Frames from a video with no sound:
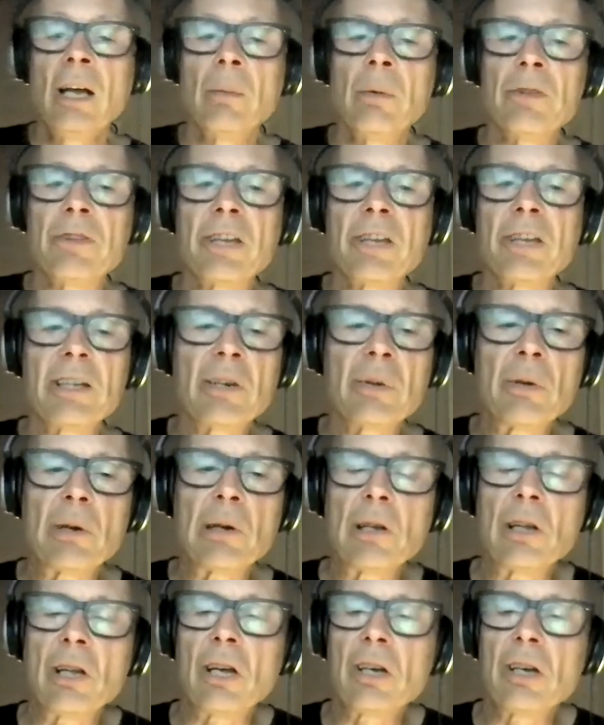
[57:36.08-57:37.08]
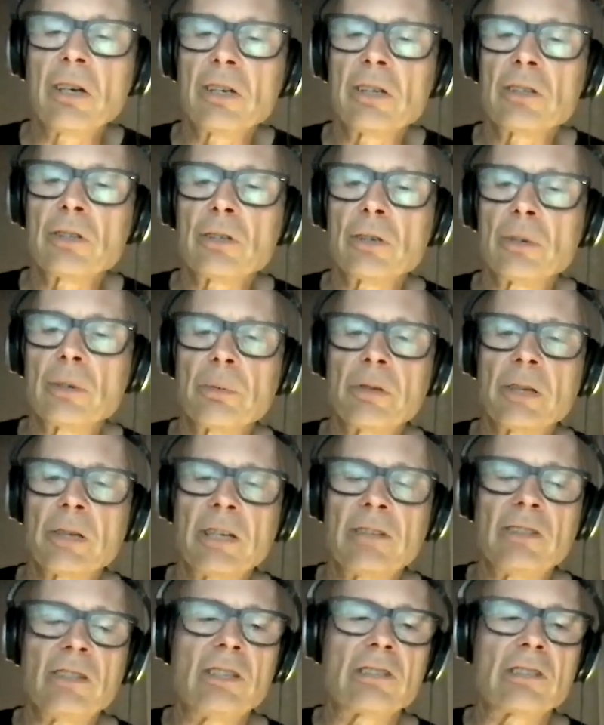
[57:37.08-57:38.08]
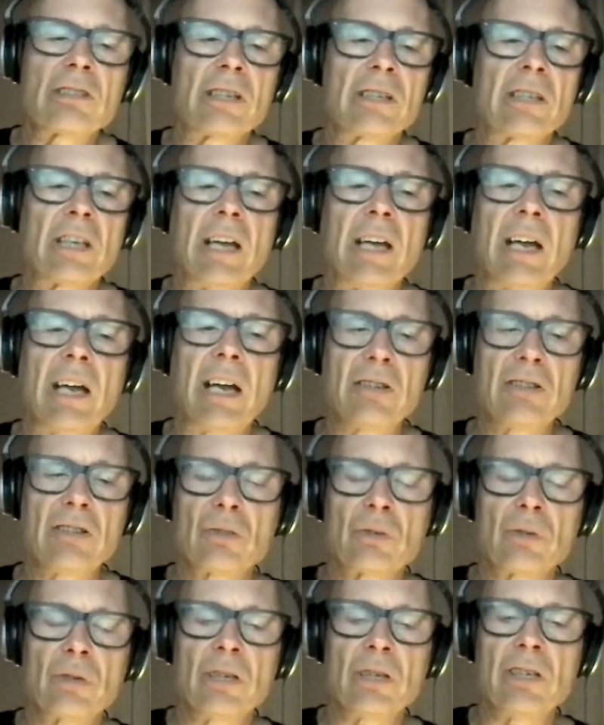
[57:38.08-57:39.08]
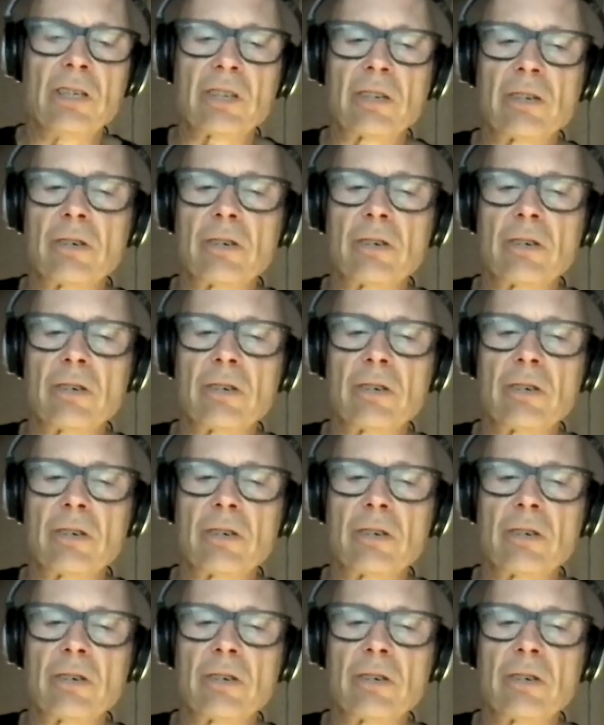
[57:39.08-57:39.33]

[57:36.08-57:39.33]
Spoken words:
But then there were longer term plantings like the ash trees.